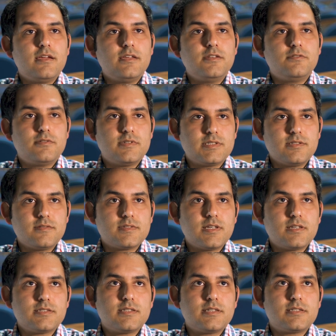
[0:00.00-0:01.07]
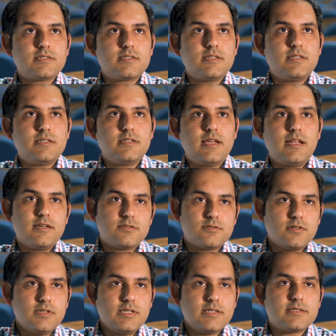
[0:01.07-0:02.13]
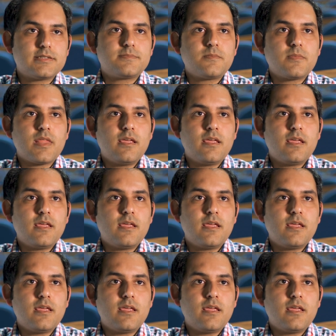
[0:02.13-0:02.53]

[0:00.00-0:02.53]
in University of Sussex in electronics.